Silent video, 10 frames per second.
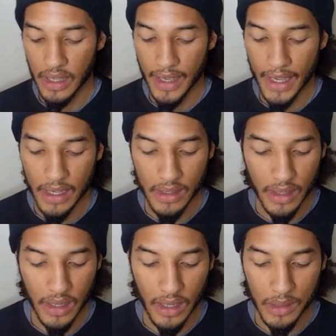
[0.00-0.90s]
and
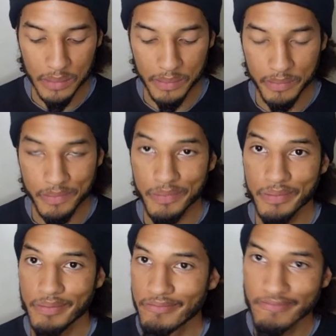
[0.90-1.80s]
um,
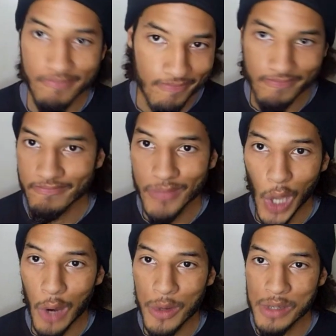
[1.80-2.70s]

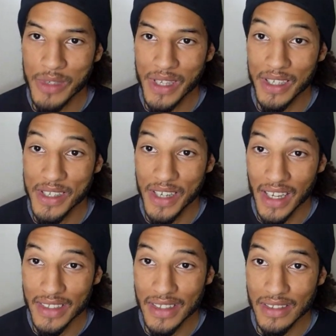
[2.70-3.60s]
always protect your
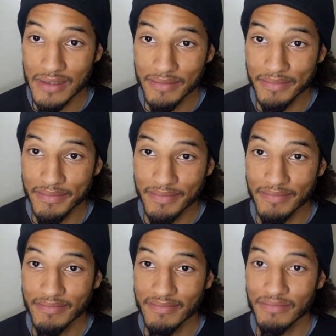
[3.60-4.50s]
nuts.
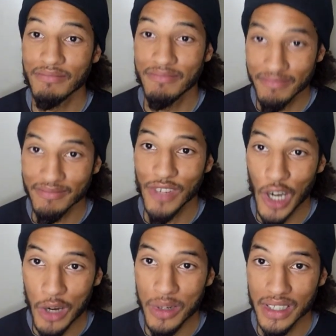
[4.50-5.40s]

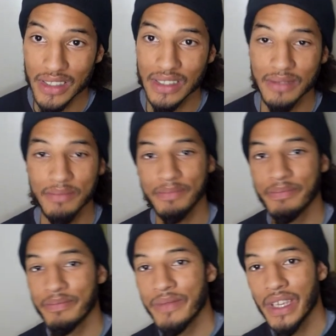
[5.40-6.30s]
Always.
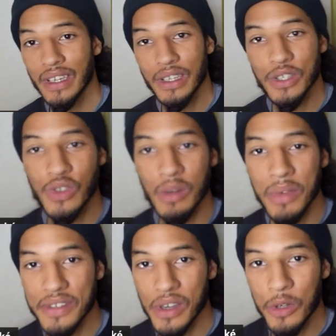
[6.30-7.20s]
Street
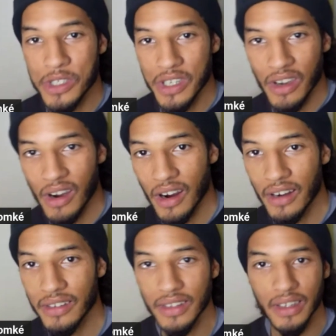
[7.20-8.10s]
Beef's OG
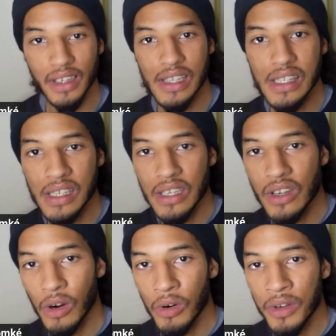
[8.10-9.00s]
Yard. T.
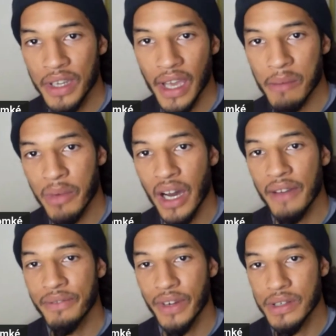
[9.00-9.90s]
Cole and Dad
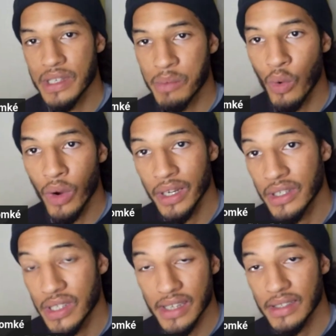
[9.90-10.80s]
versus Poetic
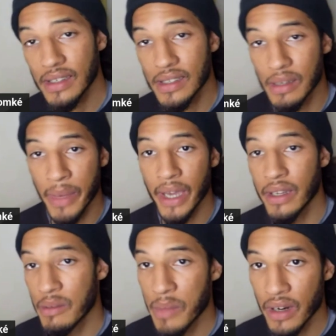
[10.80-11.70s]
Justice and Man
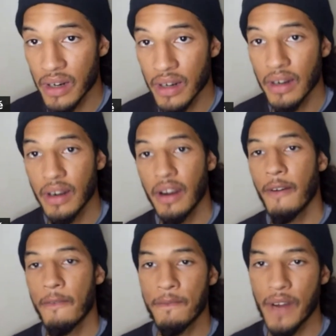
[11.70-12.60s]
in the Mirror
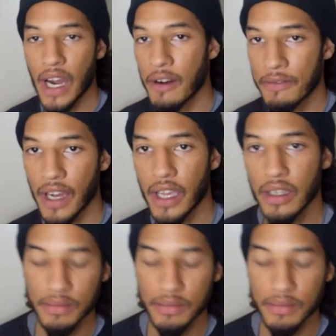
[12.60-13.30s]
firefight.